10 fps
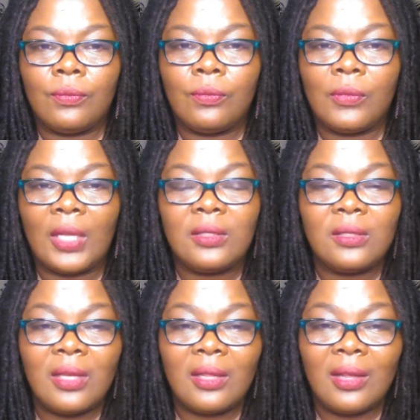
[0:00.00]
Not to
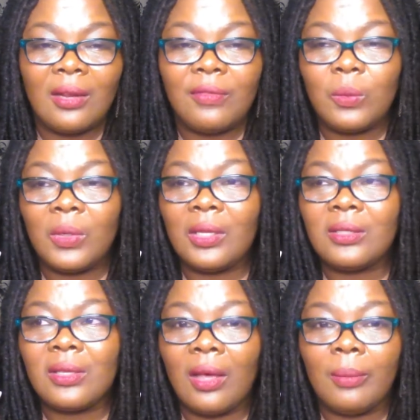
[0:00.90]
say that everyone
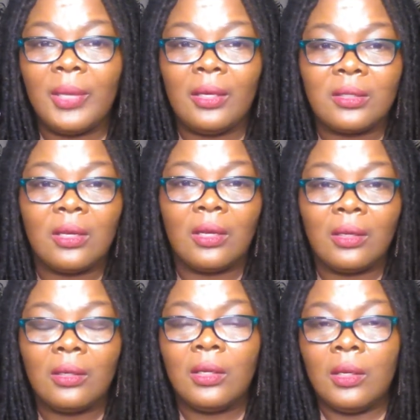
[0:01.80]
that's coming is going
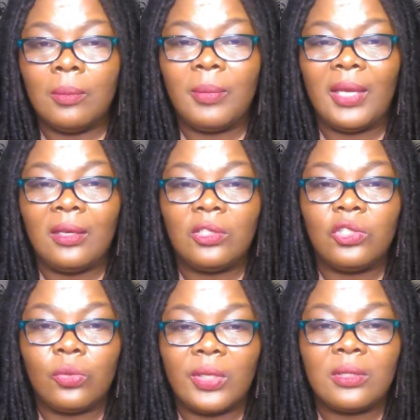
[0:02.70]
to make good
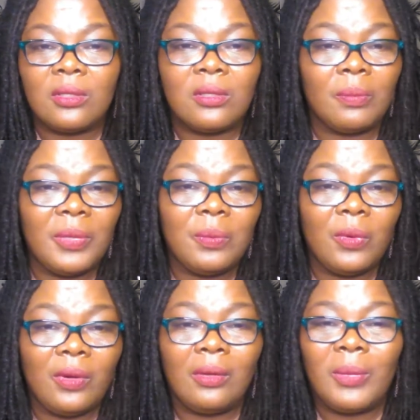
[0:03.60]
choices. Some people
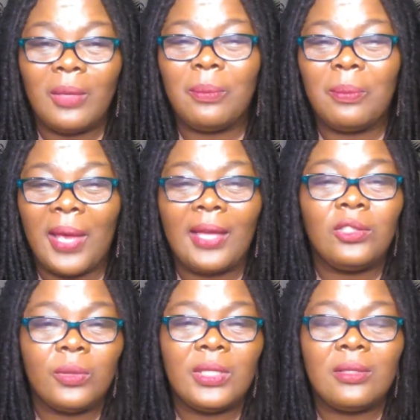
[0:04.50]
are going to make bad
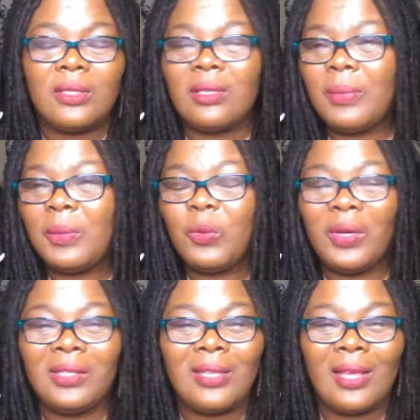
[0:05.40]
choices. Some people are
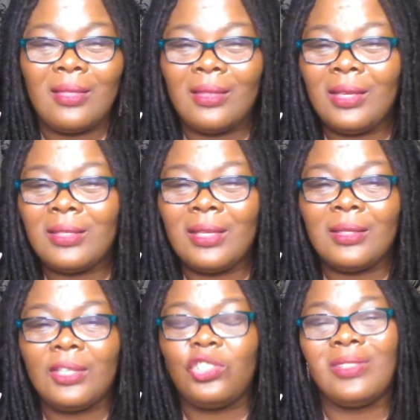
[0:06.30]
going to say things that
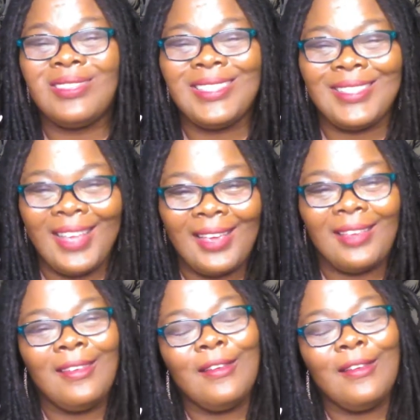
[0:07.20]
they shouldn't say.